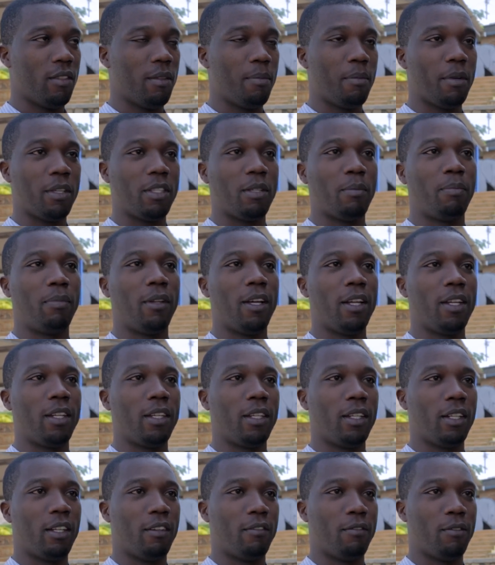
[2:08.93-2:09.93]
the master
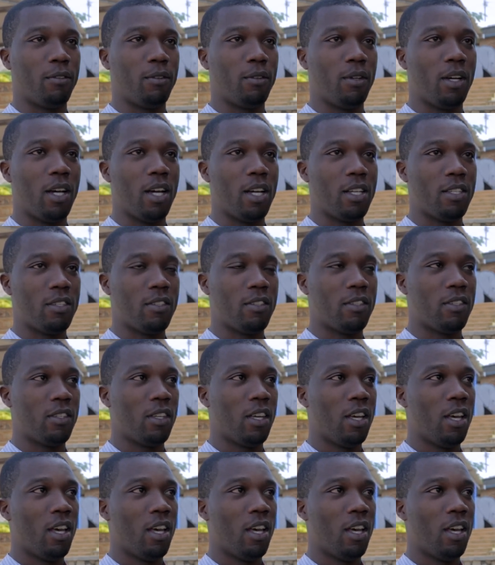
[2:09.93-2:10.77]
planning level has